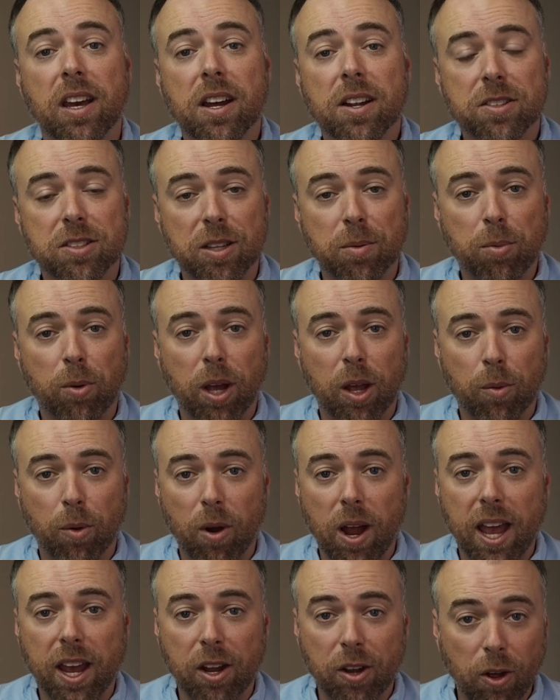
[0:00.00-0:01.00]
to the point where
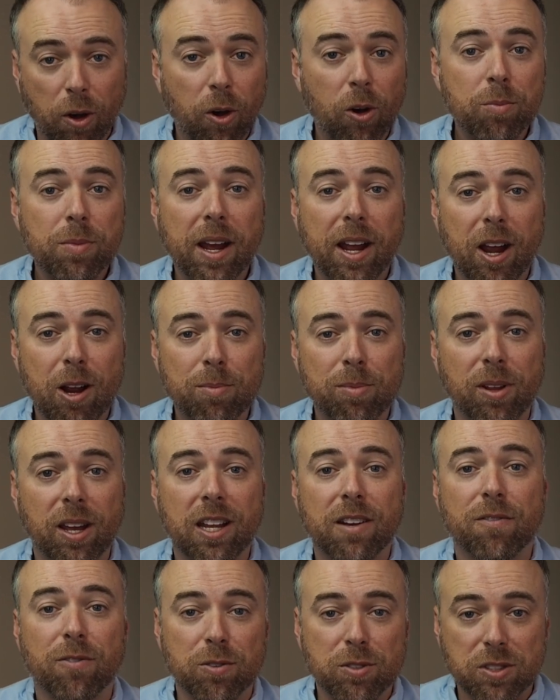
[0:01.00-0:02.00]
I can own my
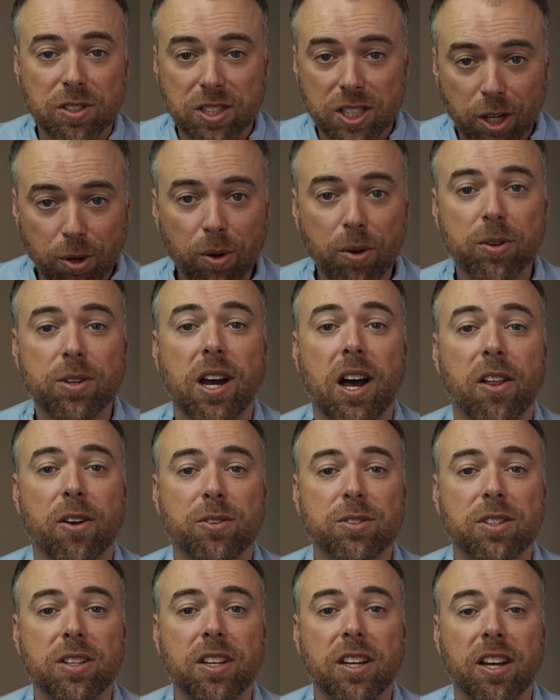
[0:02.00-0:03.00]
airplane for
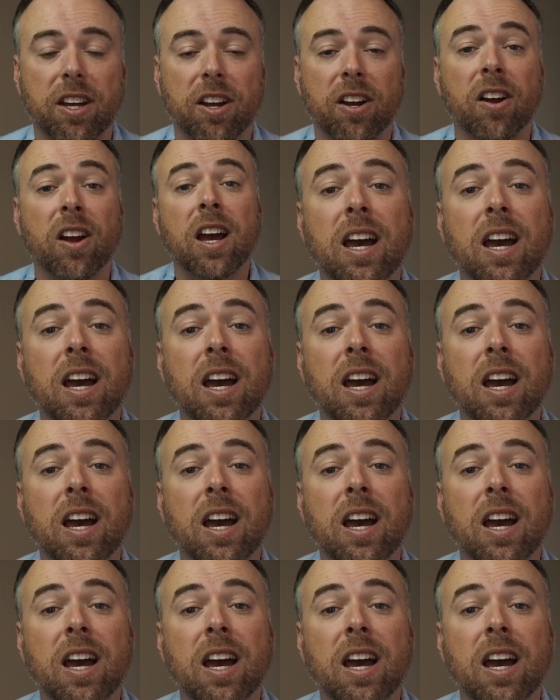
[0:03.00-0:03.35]
$0 a year.